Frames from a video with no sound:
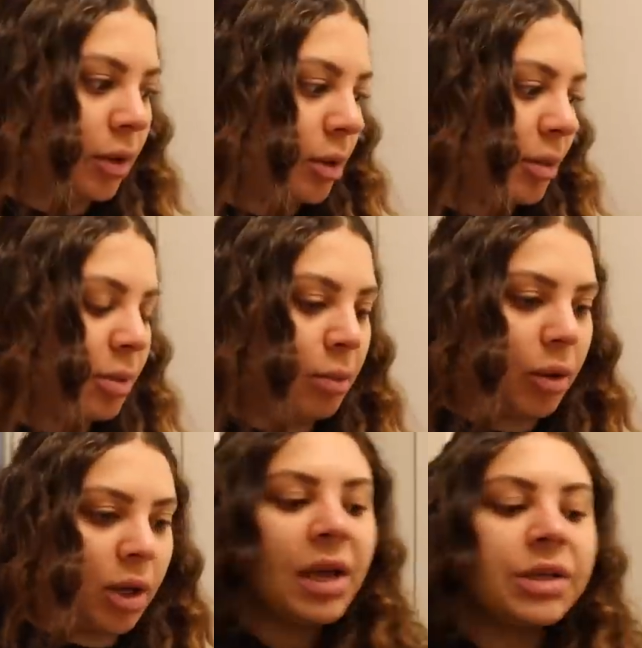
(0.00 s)
a little bit
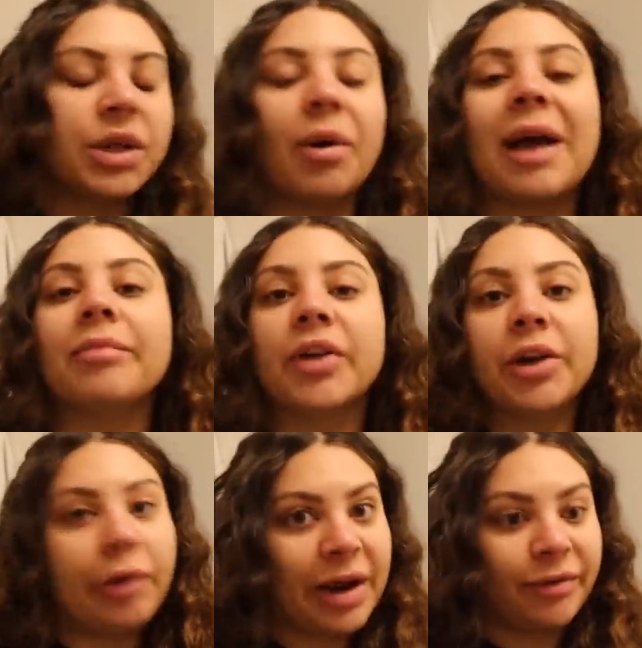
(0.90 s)
more. So I'm
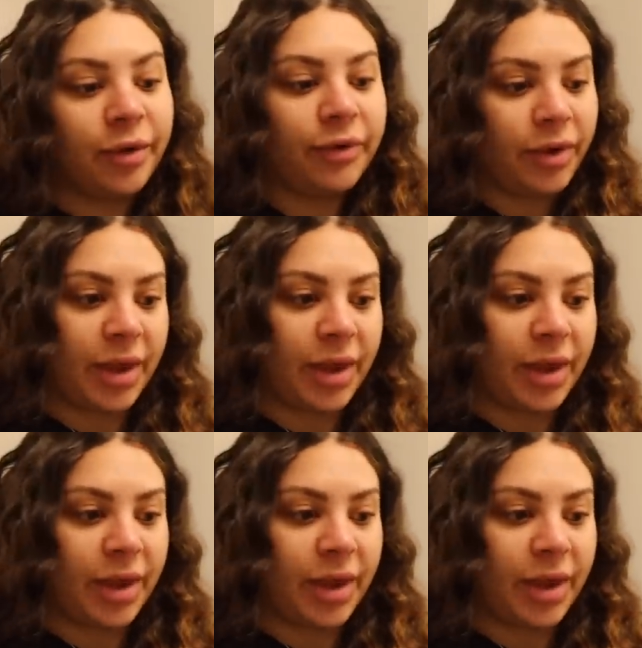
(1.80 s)
very grateful for